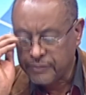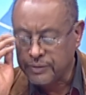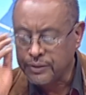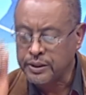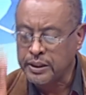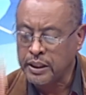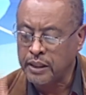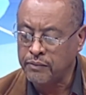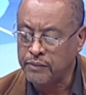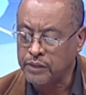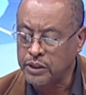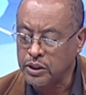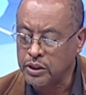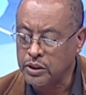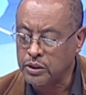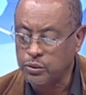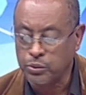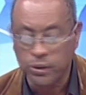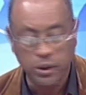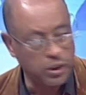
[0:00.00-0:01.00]

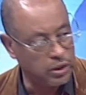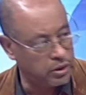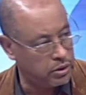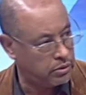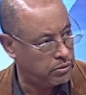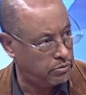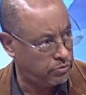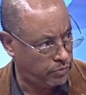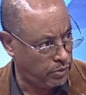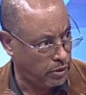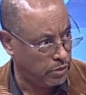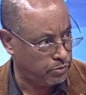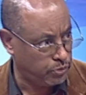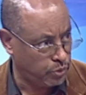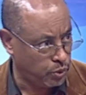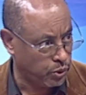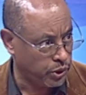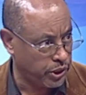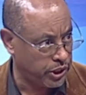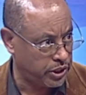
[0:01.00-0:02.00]
services, which is from
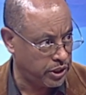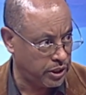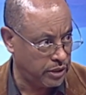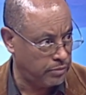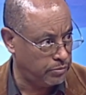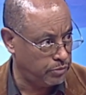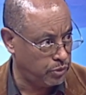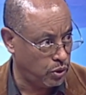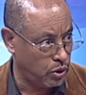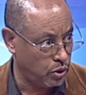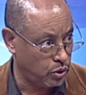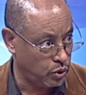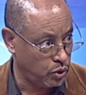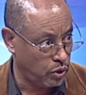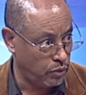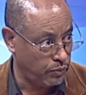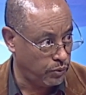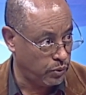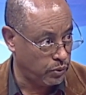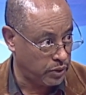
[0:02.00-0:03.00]
tourism, so on and
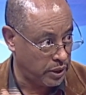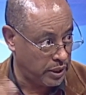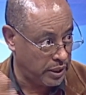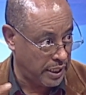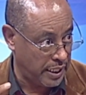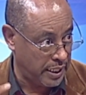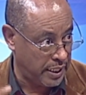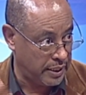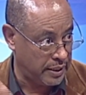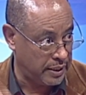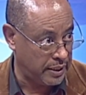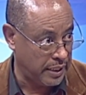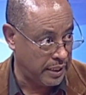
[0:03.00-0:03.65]
so forth, and